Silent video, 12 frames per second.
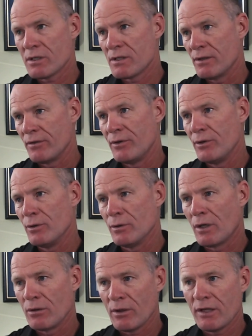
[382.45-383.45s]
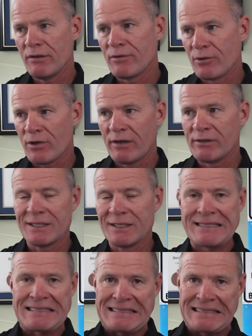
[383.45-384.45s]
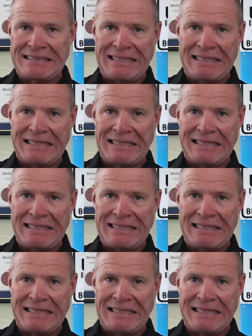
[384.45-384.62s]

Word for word: So if you are looking for driving lessons in